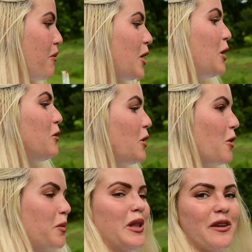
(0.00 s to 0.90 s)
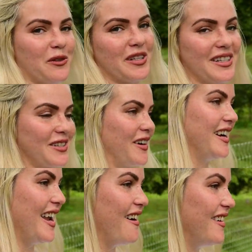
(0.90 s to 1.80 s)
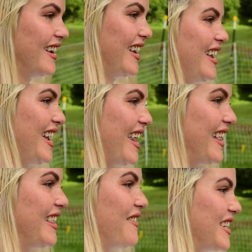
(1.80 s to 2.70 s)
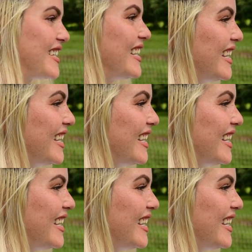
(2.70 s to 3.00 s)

cute goat playfulness right now. And I love it.